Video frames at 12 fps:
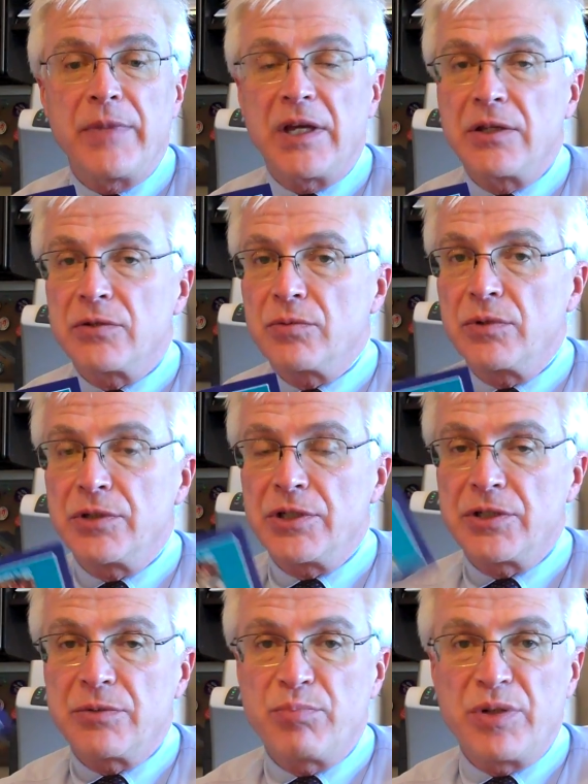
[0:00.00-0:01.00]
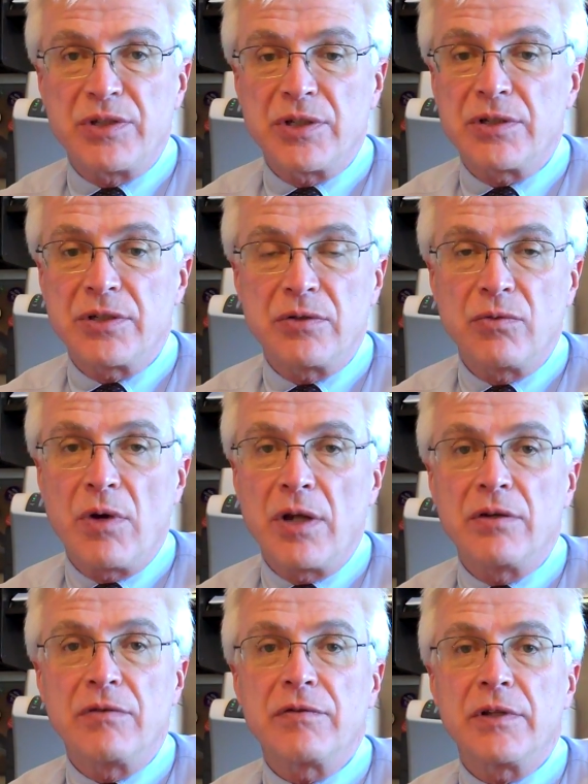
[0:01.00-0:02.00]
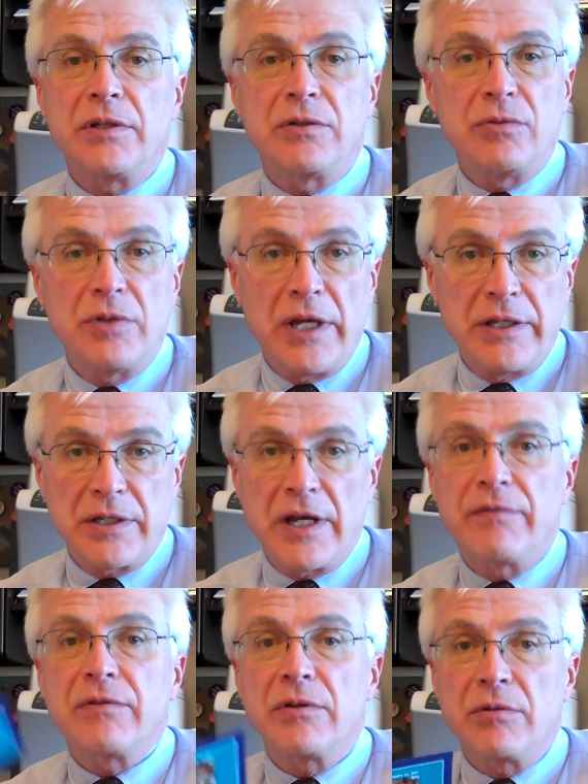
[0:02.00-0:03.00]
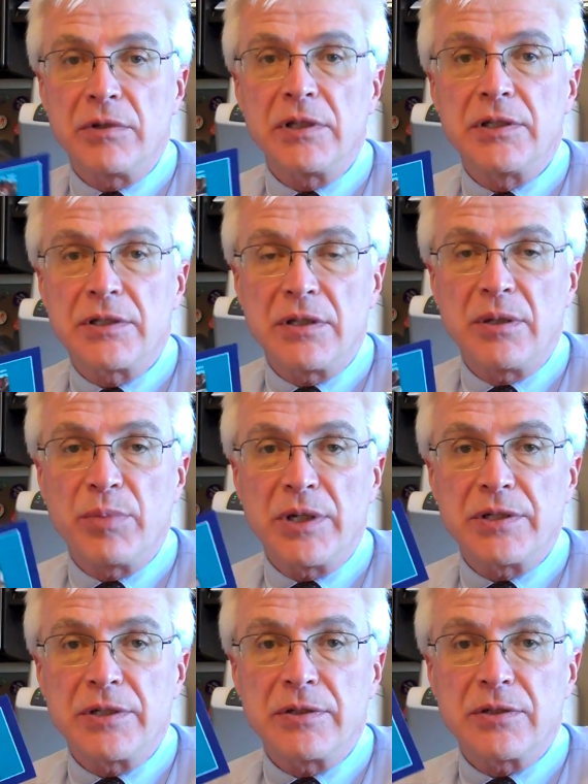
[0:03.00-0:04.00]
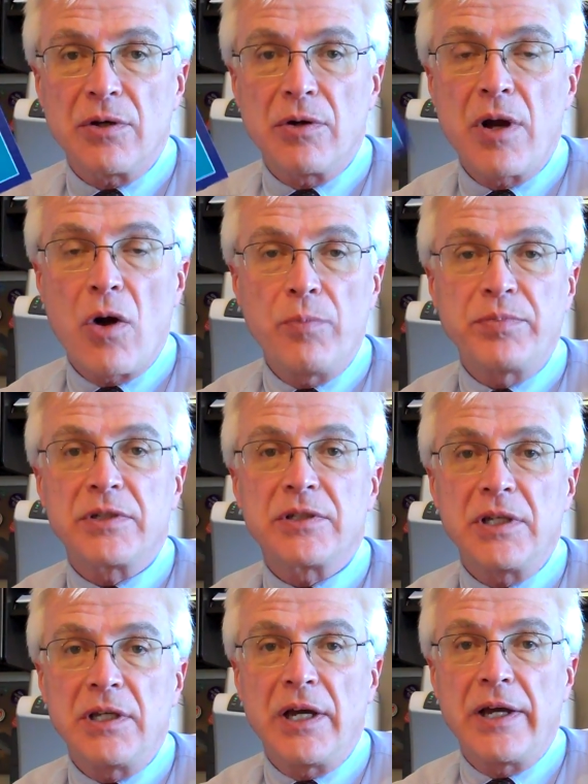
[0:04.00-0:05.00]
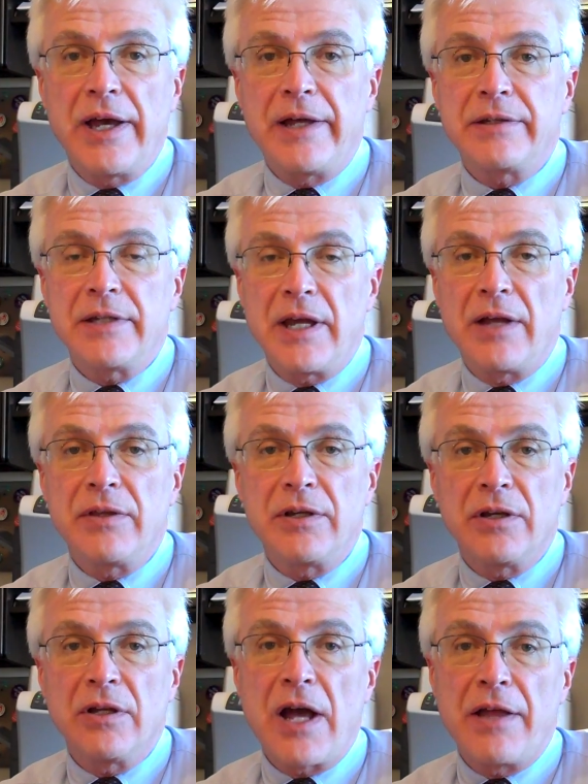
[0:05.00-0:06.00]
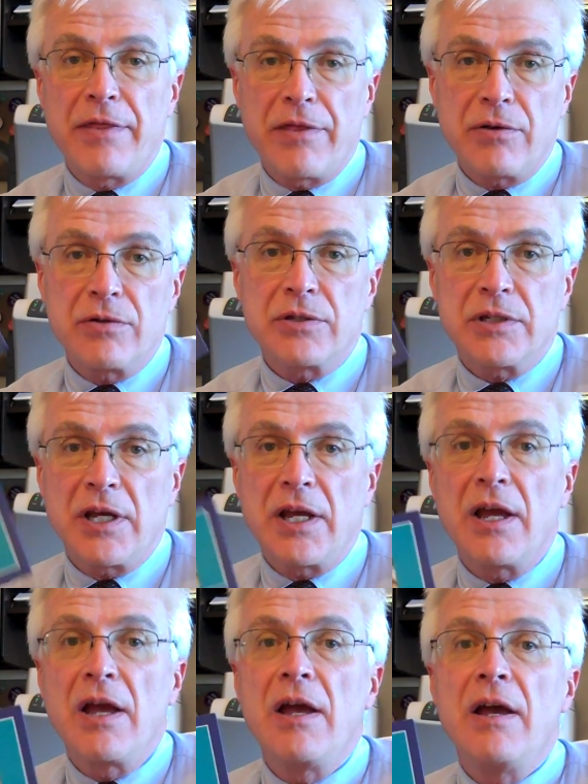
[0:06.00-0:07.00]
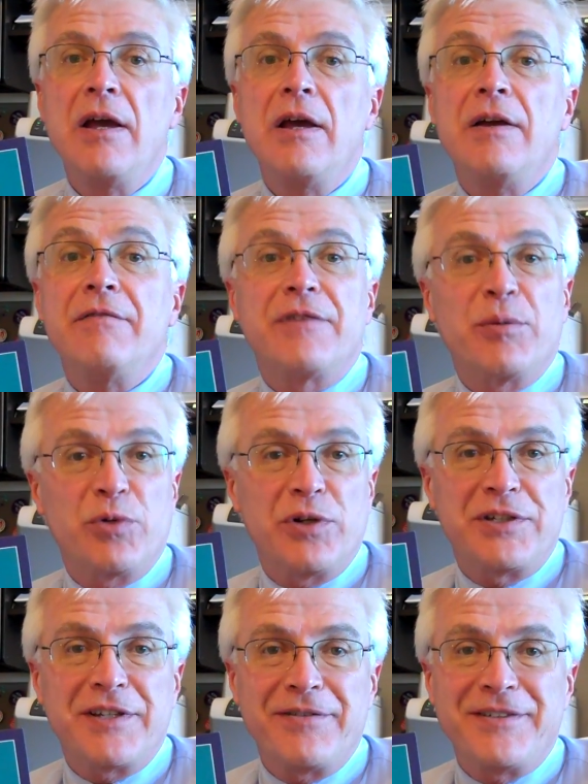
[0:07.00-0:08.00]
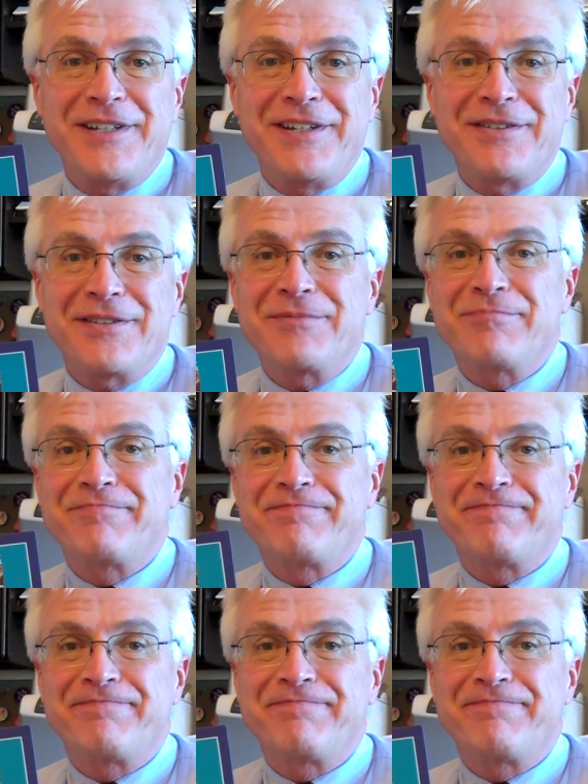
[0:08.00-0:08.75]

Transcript: because we're just positioned wonderfully 2 days after the release of the budget. So hope to see you at Day on the Hill on Thursday, February 17th.